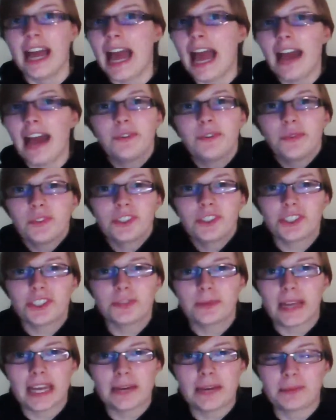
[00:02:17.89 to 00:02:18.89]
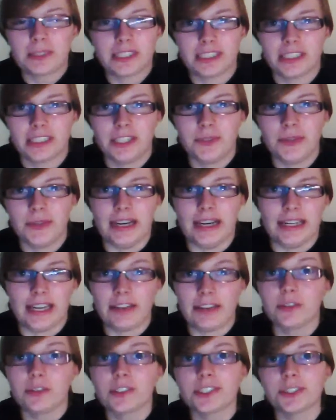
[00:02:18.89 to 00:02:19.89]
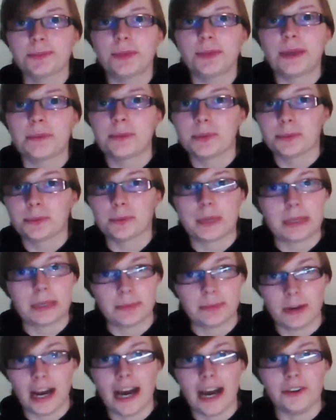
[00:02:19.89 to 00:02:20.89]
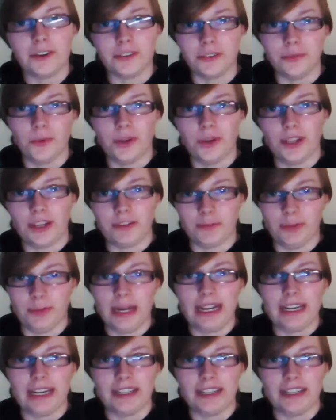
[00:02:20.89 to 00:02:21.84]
Everyone should be able to do it, and everyone should be able to be proud of what they've made.